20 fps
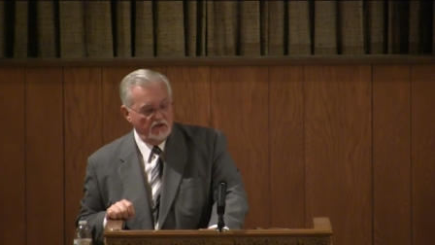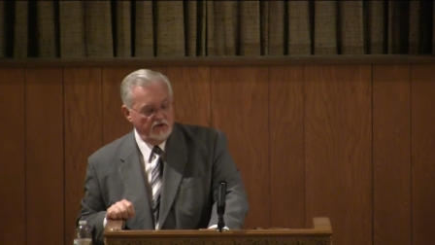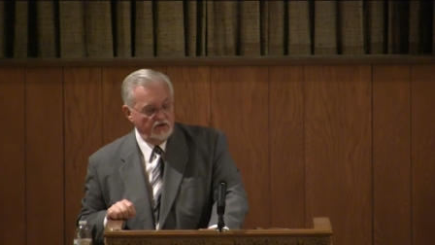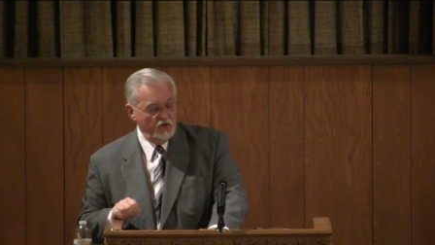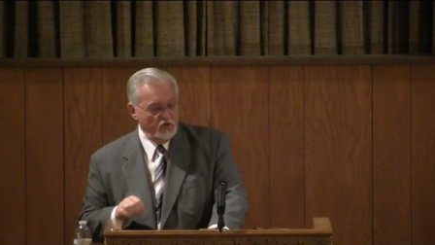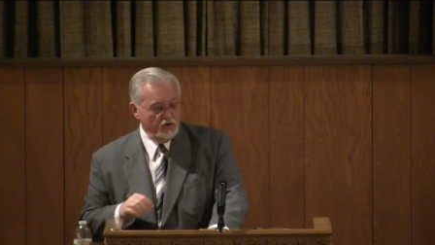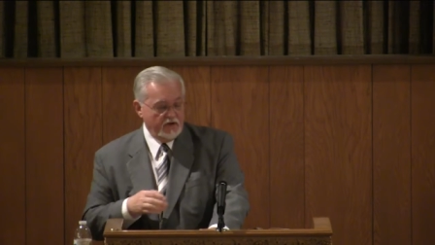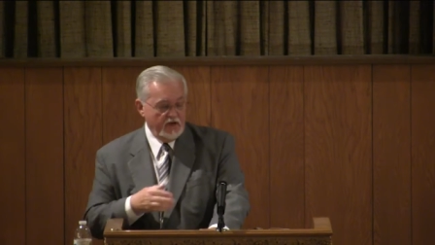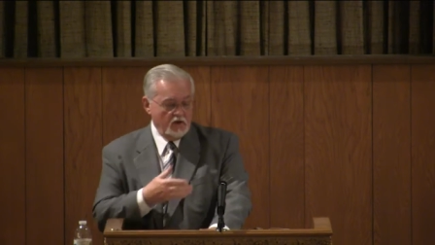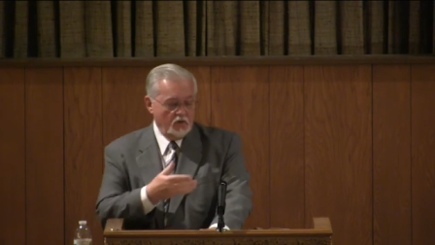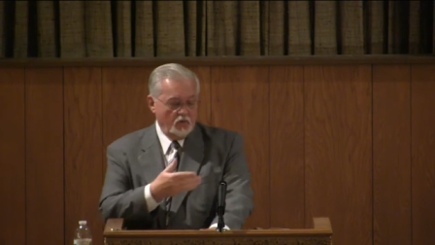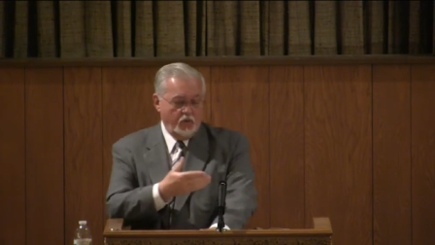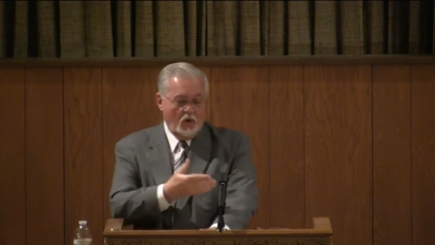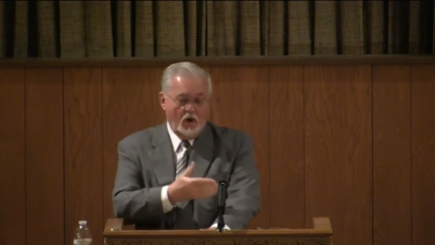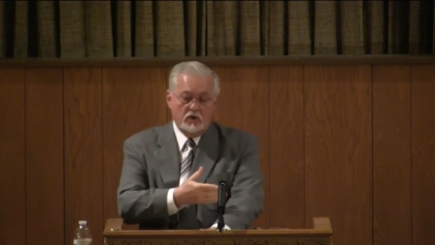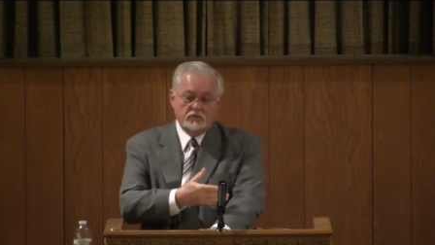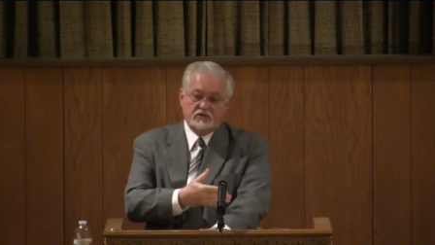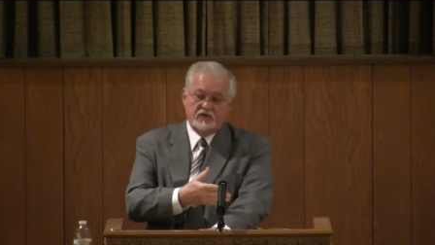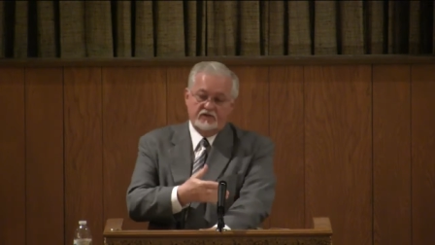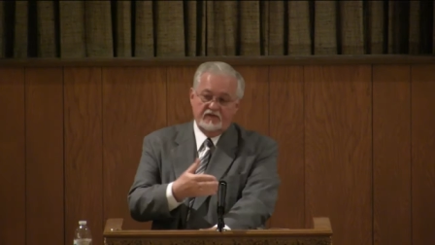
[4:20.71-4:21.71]
You can
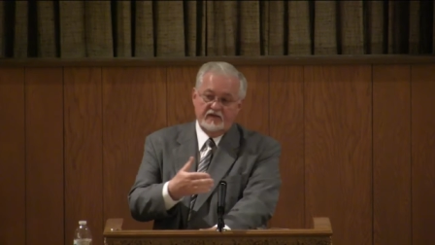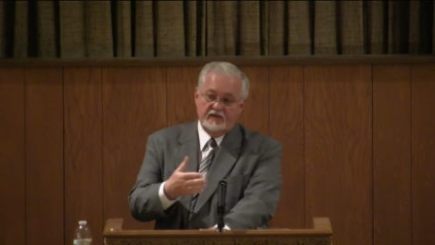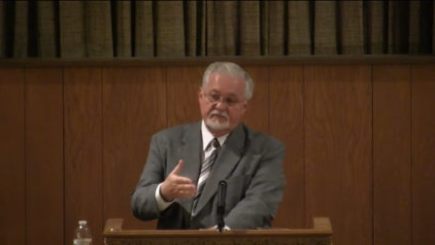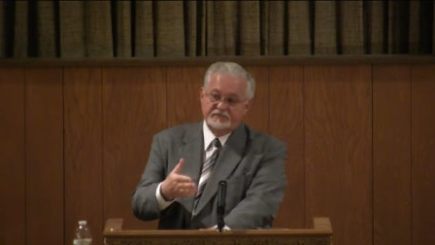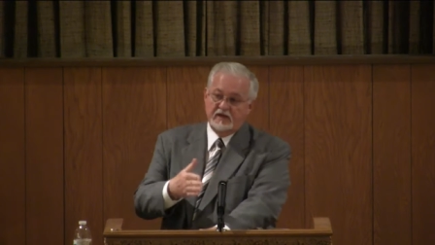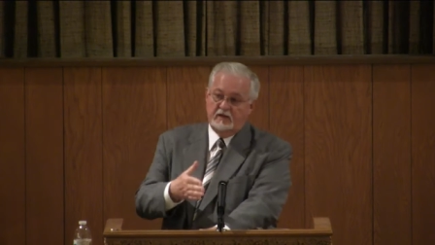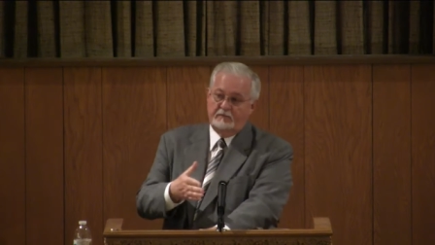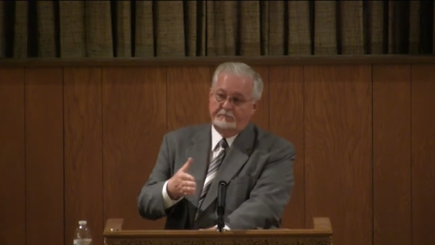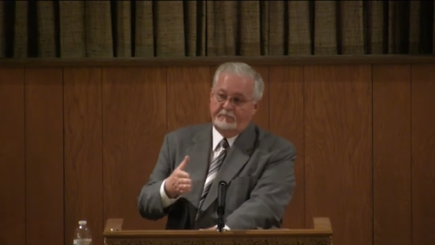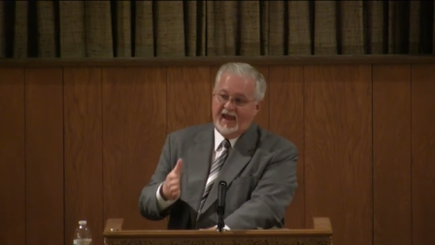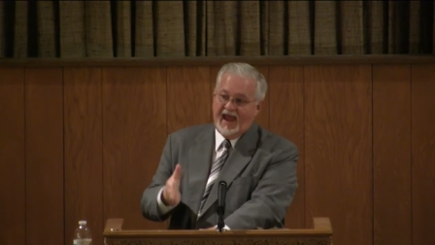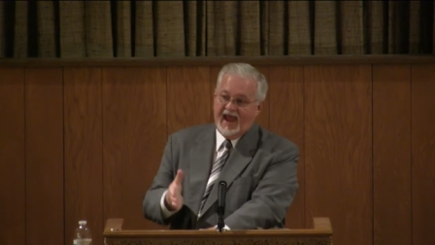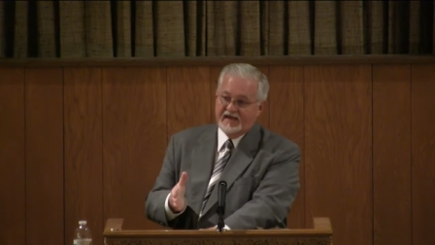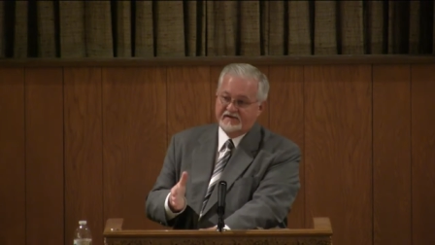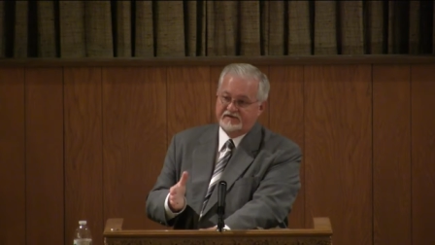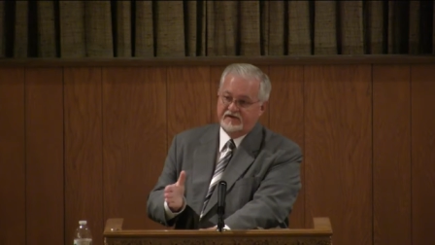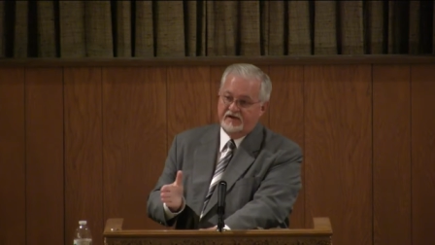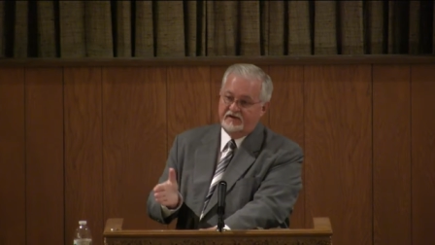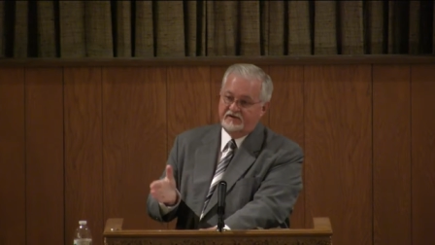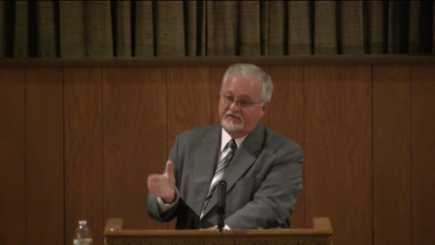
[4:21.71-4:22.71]
quote to them some
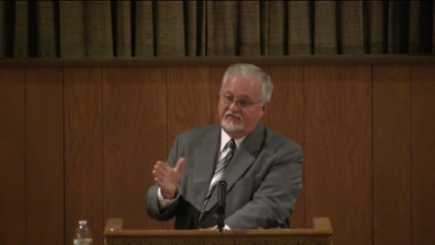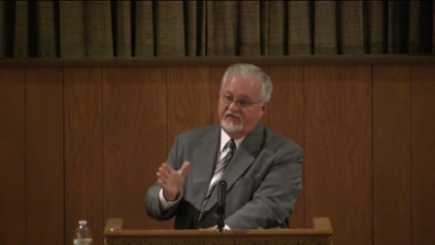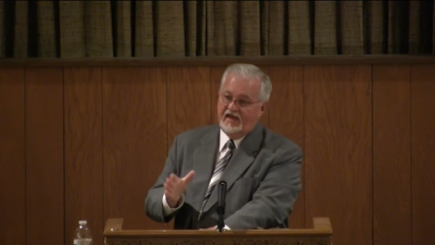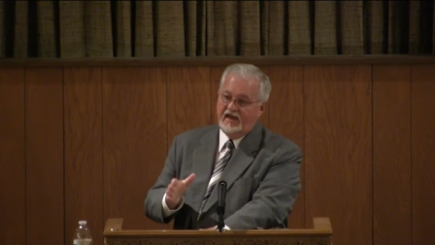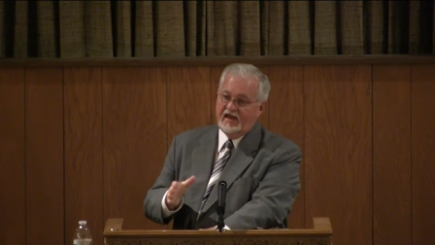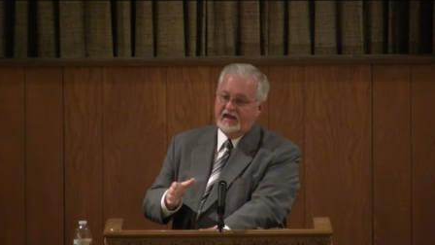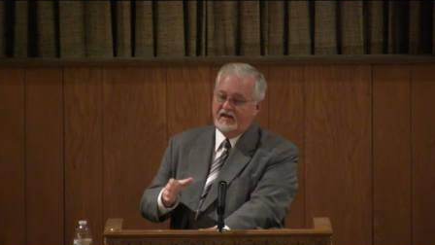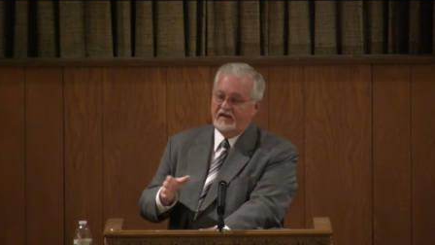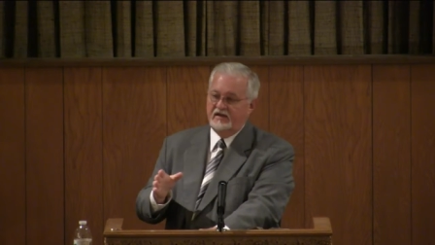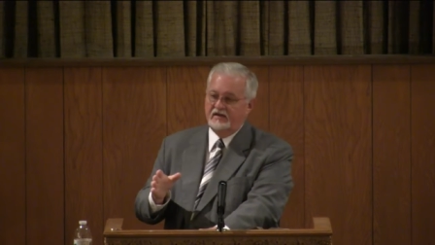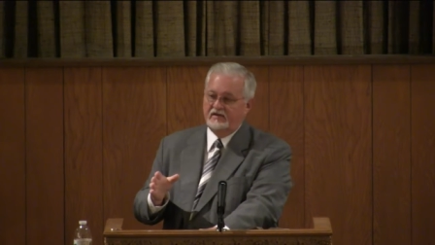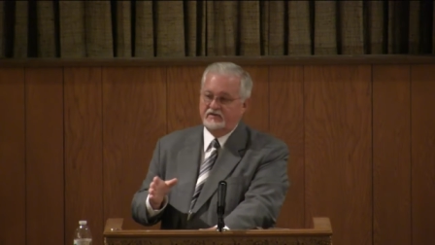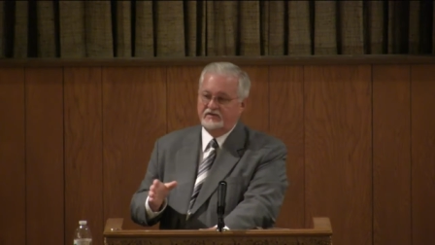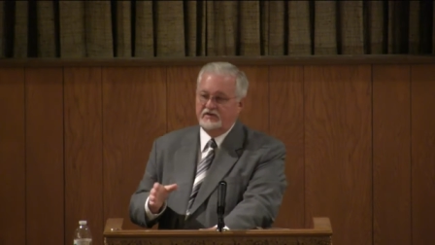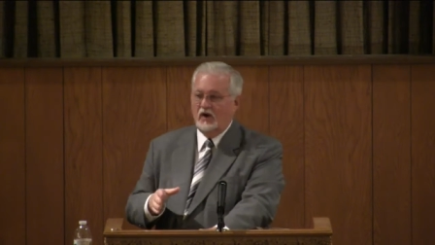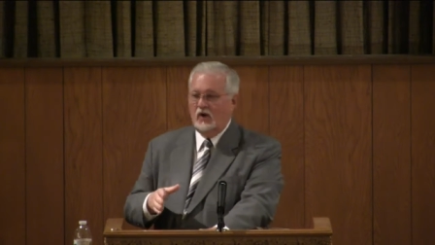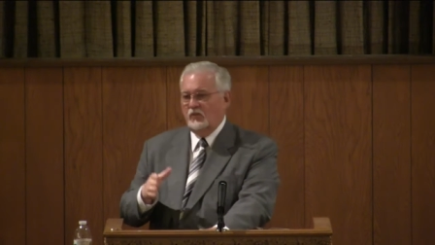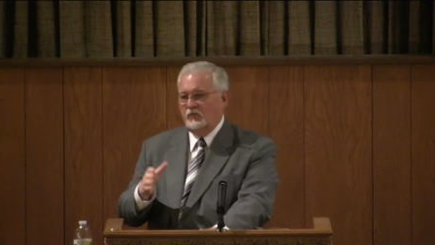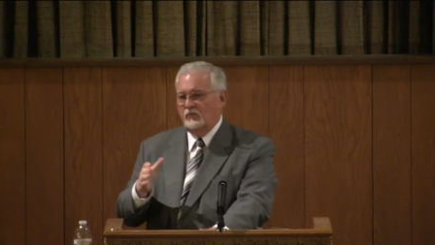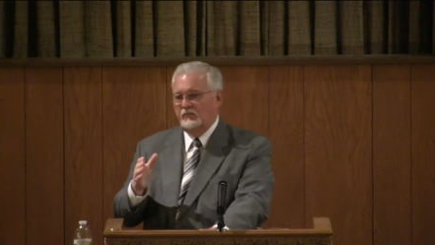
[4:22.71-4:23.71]
passage they
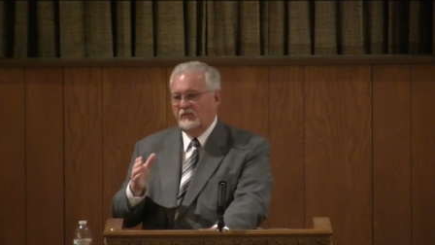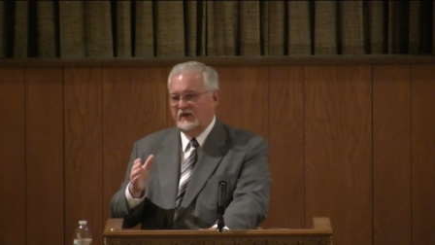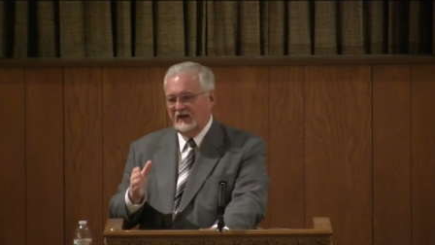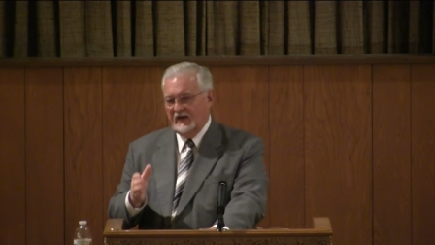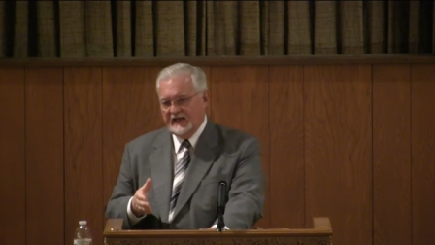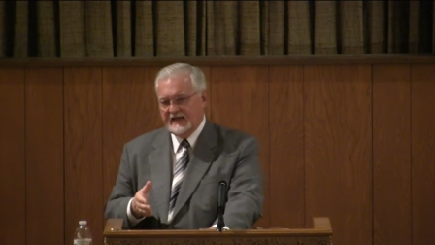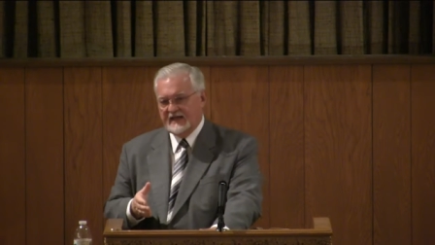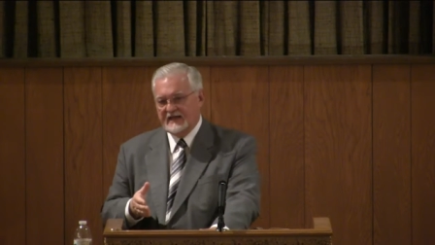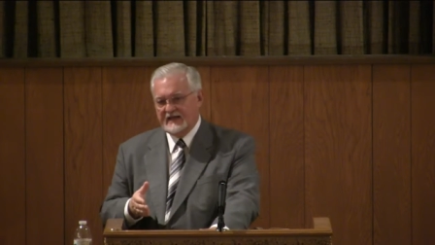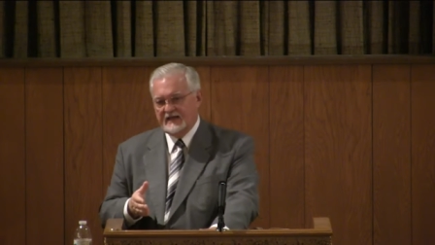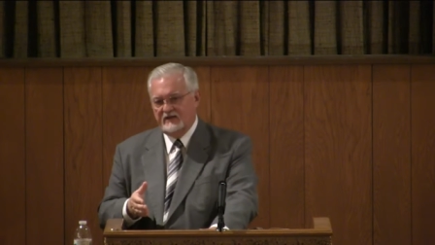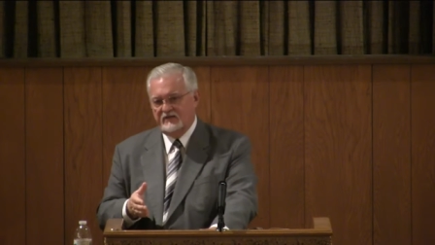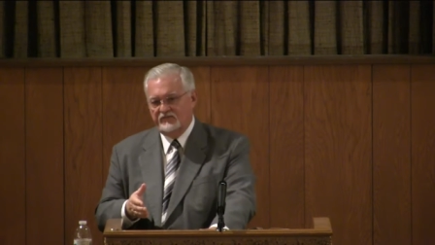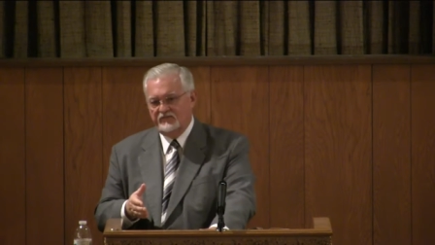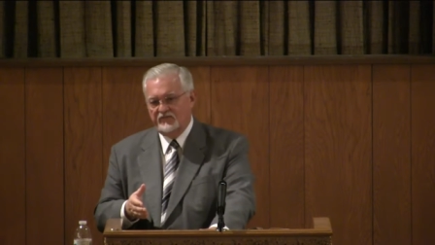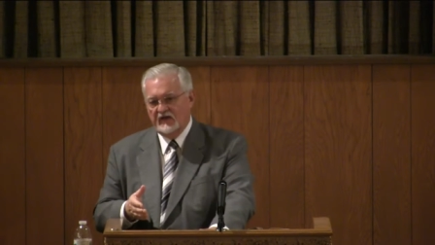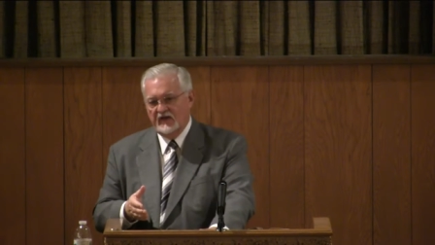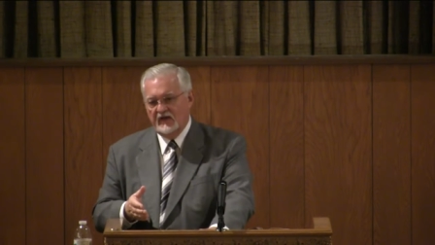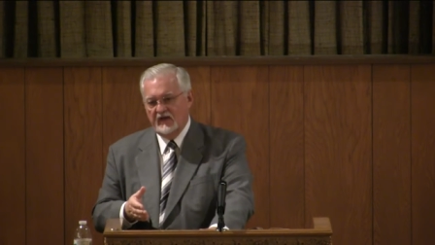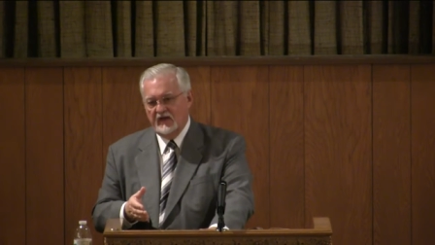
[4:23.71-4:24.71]
don't
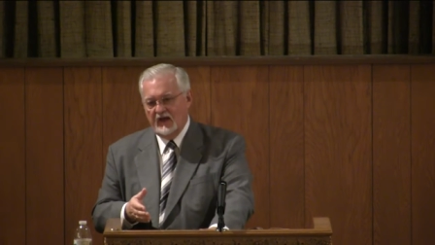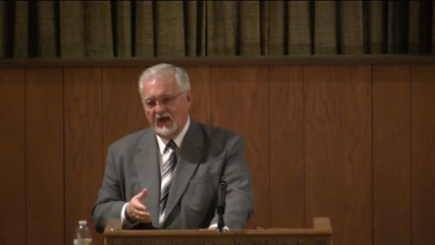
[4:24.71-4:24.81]
believe,